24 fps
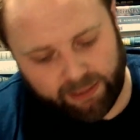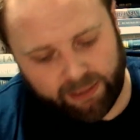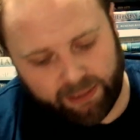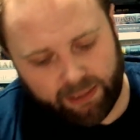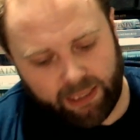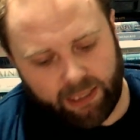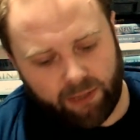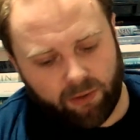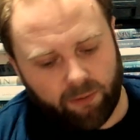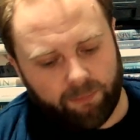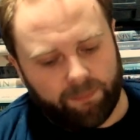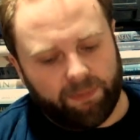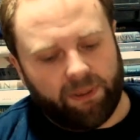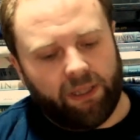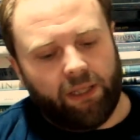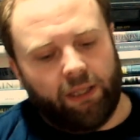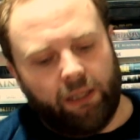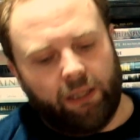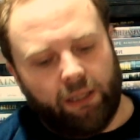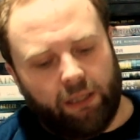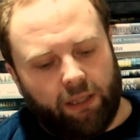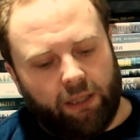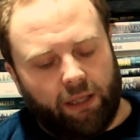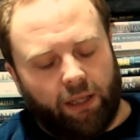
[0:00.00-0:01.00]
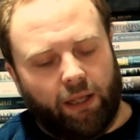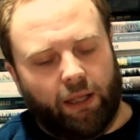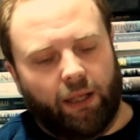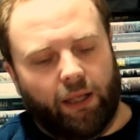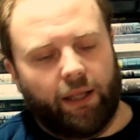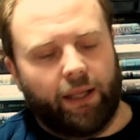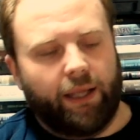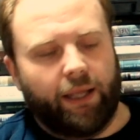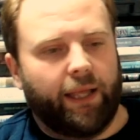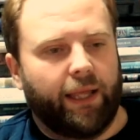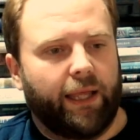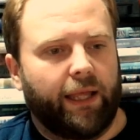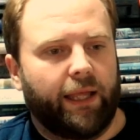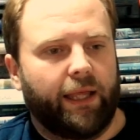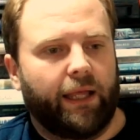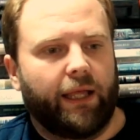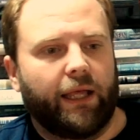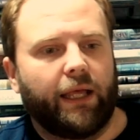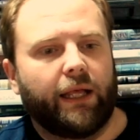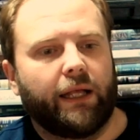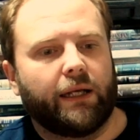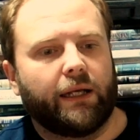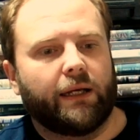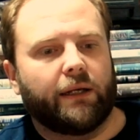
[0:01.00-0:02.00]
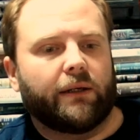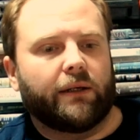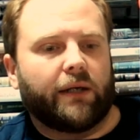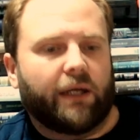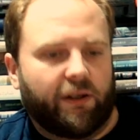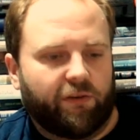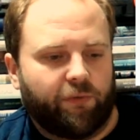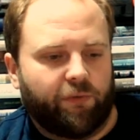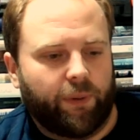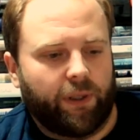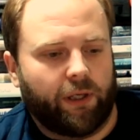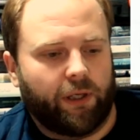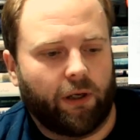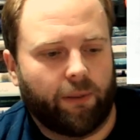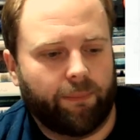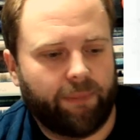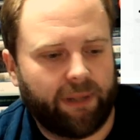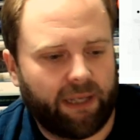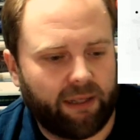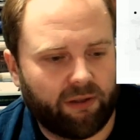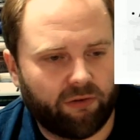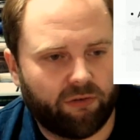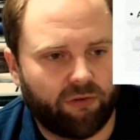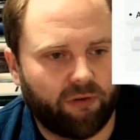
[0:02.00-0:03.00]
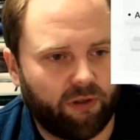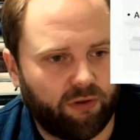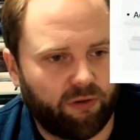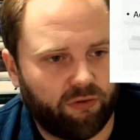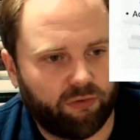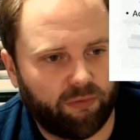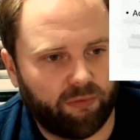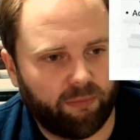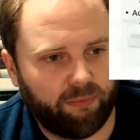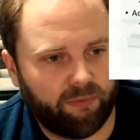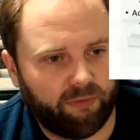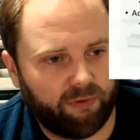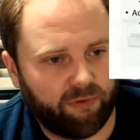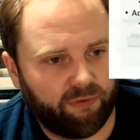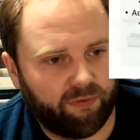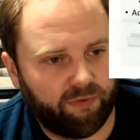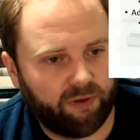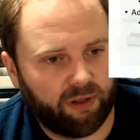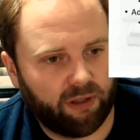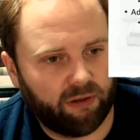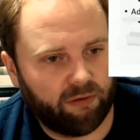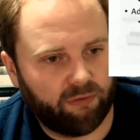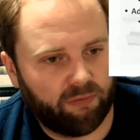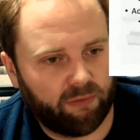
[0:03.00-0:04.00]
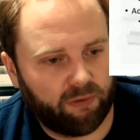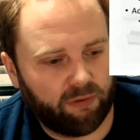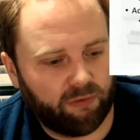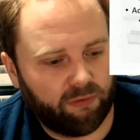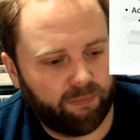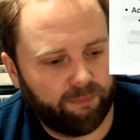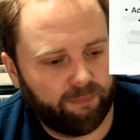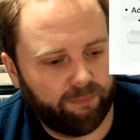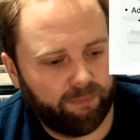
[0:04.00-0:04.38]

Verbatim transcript: It would be... And if we go back to this, the thing at the front.